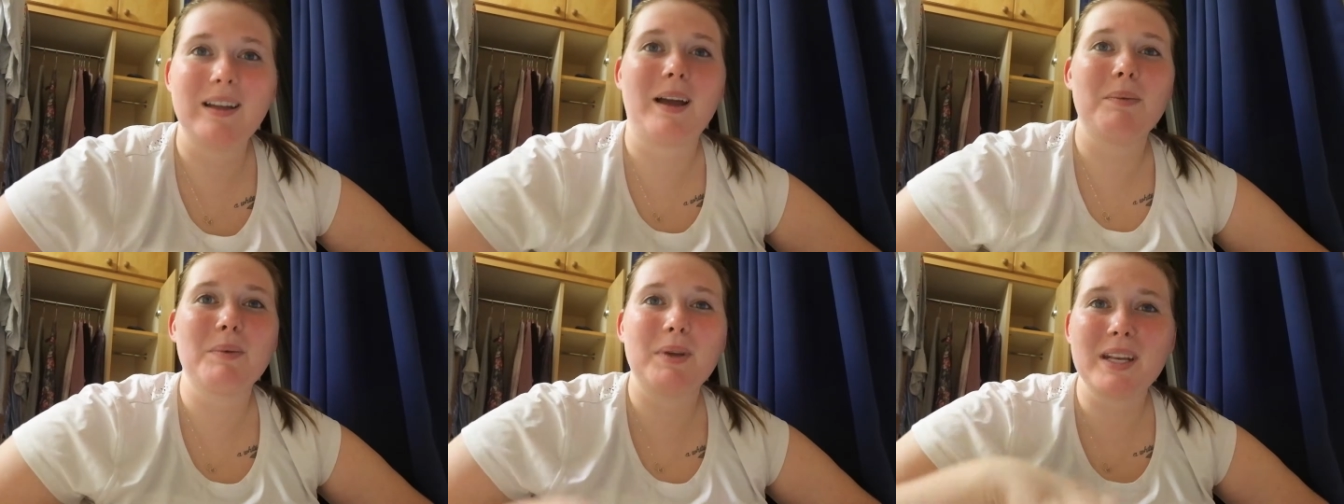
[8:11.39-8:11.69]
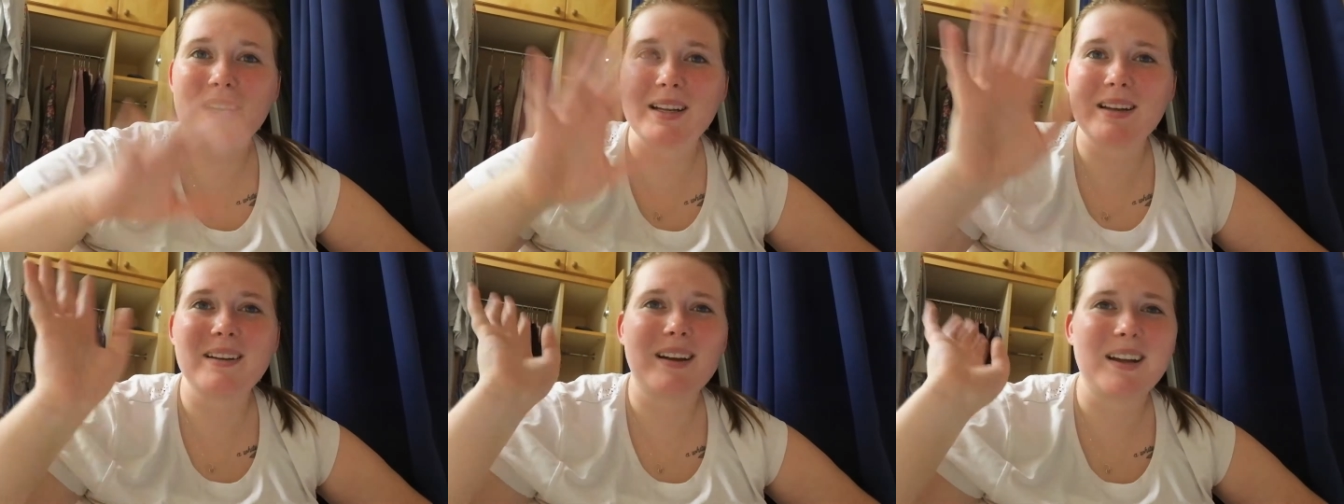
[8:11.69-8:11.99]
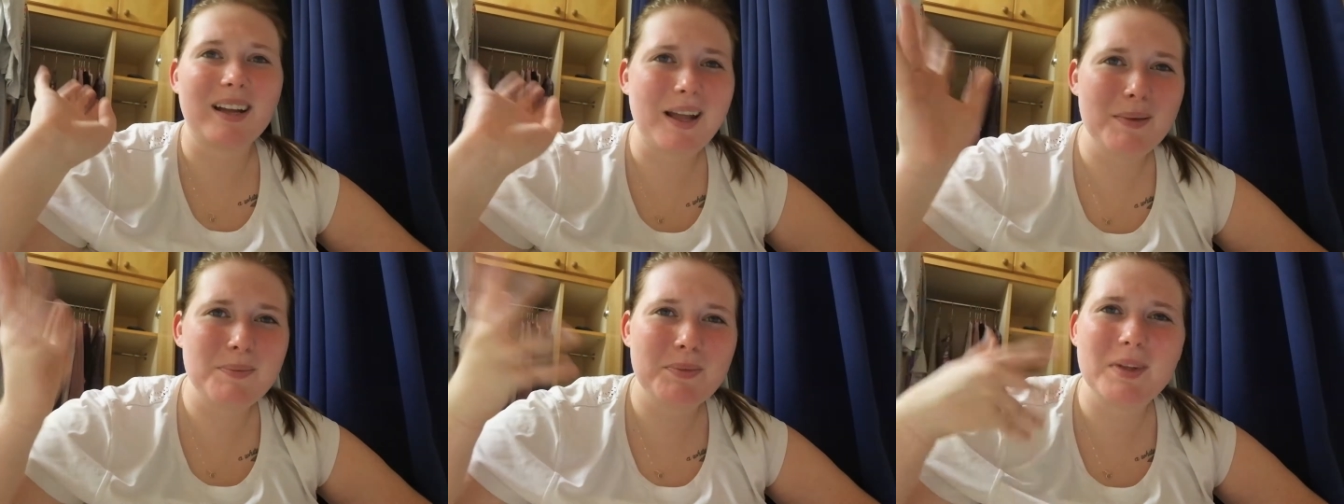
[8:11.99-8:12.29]
I'm getting
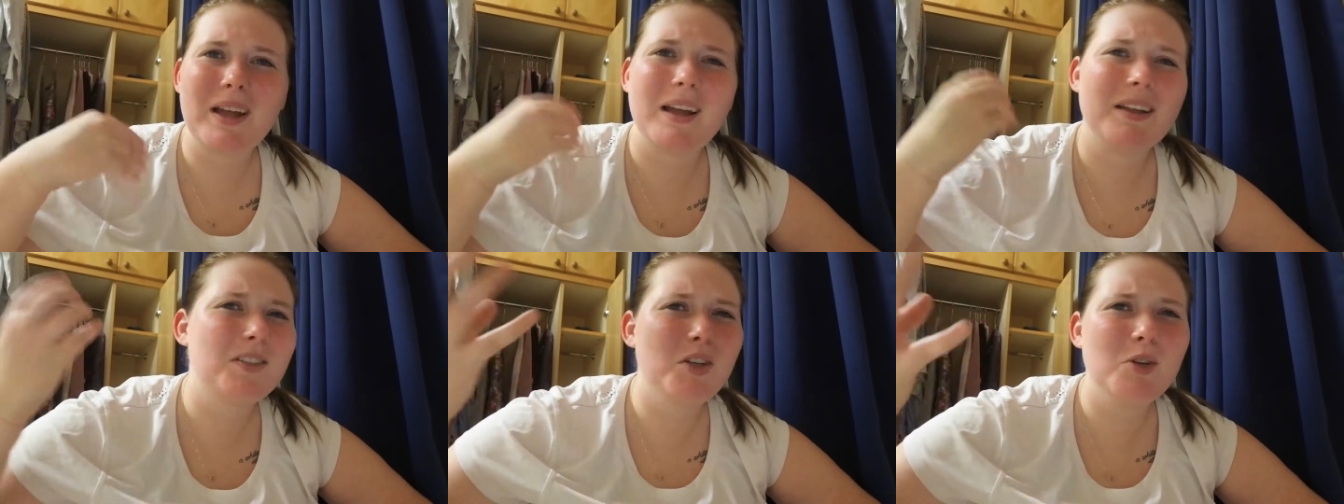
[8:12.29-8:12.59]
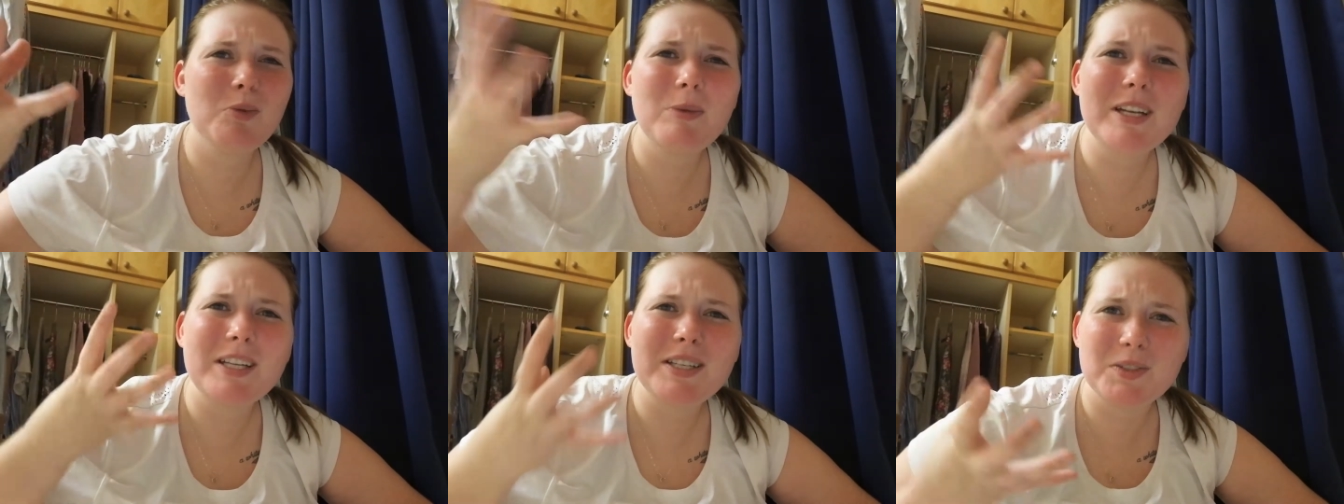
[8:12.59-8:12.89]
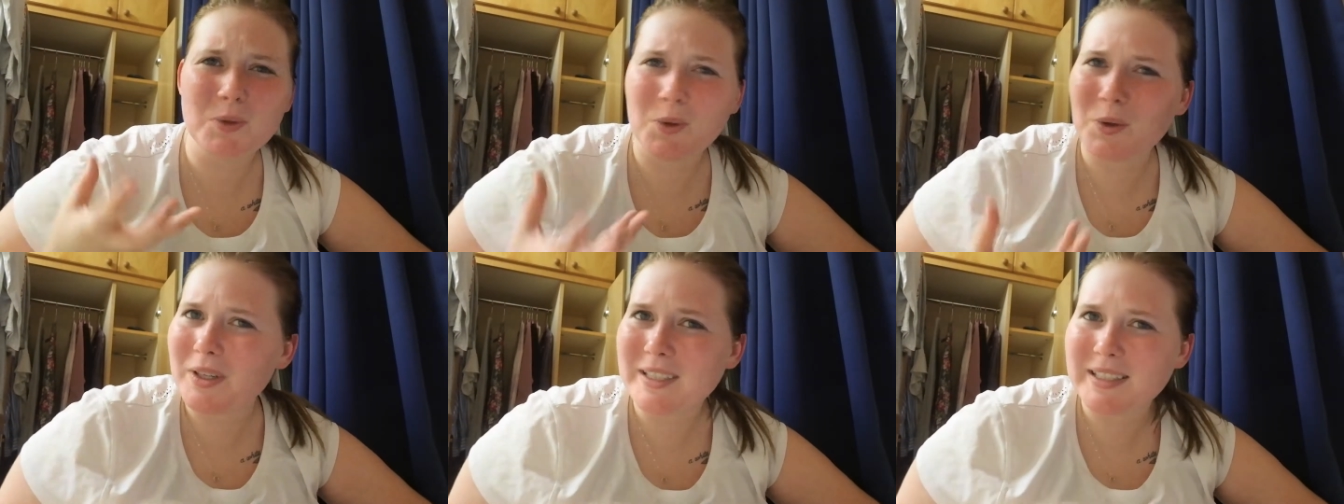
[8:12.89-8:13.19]
too many
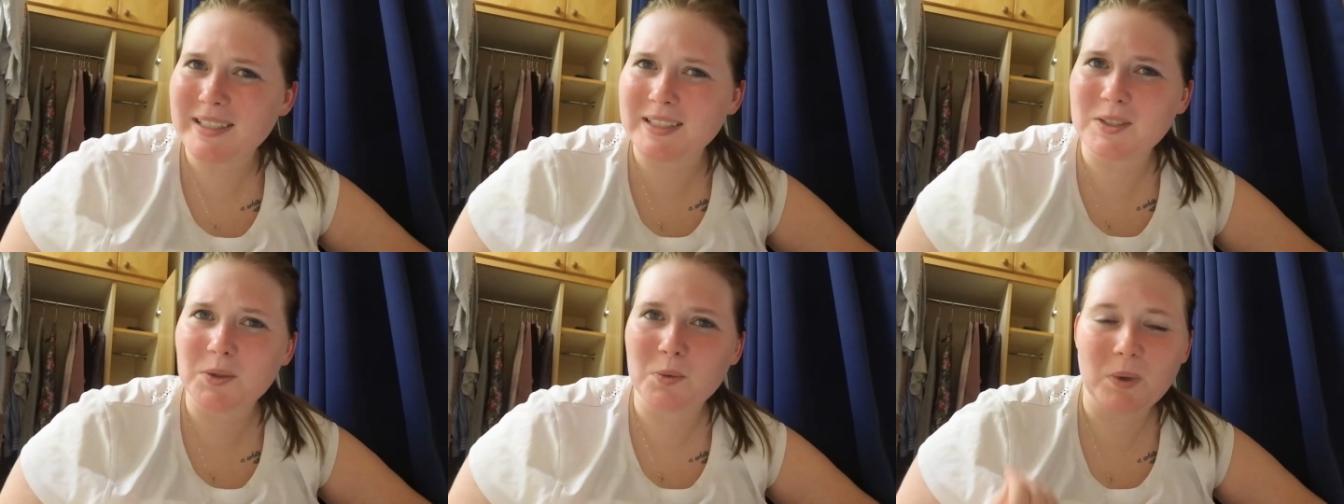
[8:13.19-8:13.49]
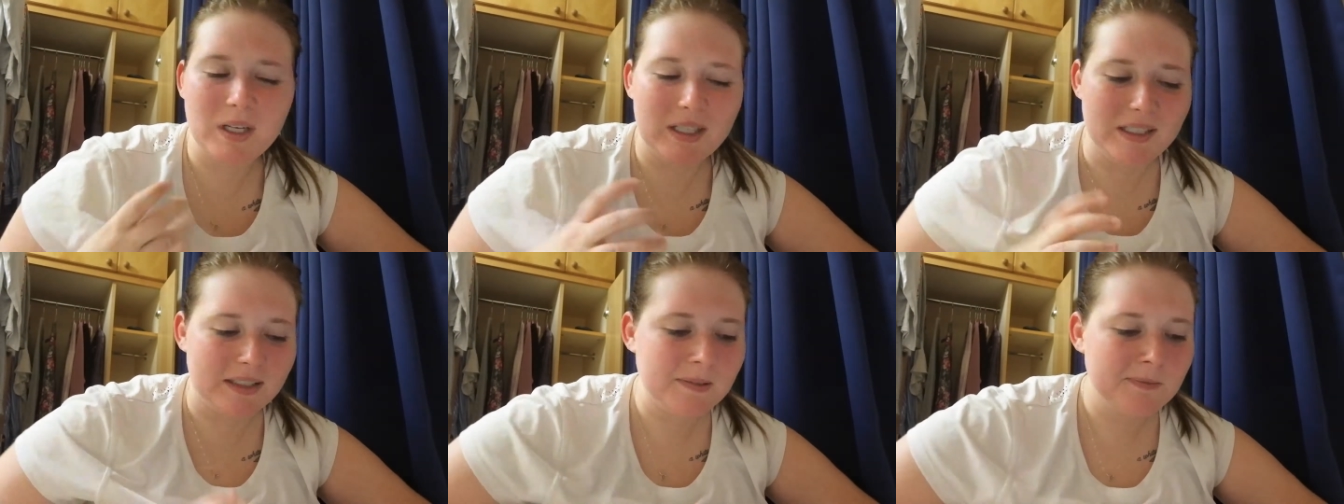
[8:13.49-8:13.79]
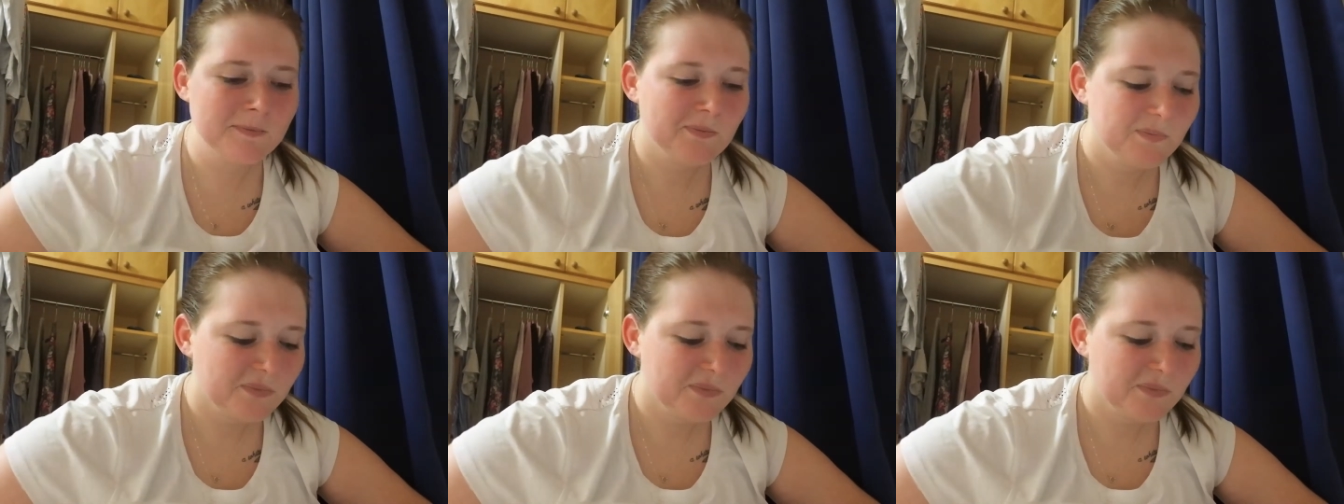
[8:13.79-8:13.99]
stories into one.